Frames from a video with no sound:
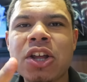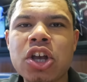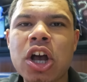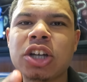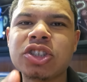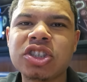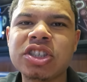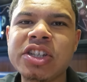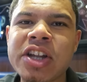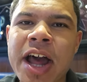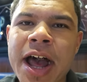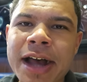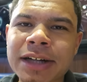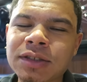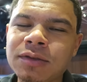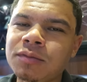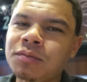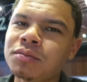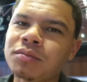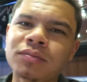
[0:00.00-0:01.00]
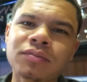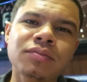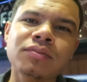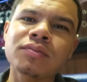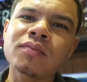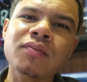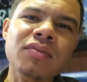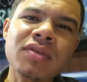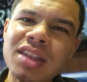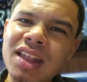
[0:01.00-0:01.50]
Y'all see
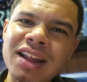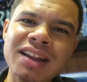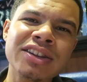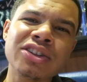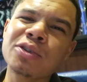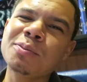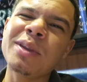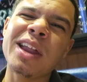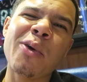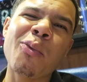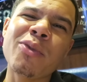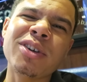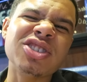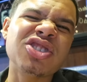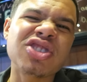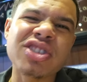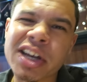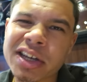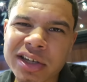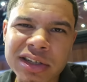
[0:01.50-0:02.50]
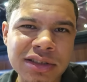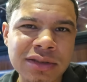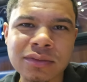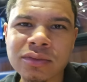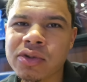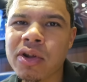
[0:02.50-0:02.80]
that? Took me like one second.